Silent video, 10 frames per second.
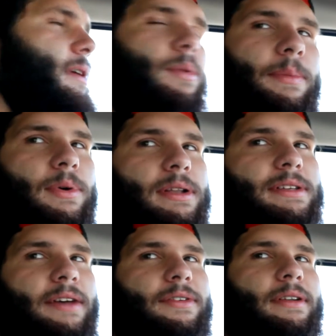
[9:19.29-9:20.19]

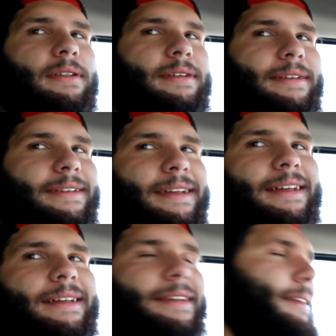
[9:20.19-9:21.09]

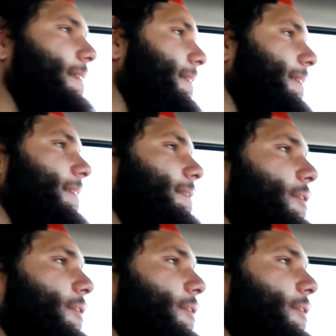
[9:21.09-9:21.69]
1.7.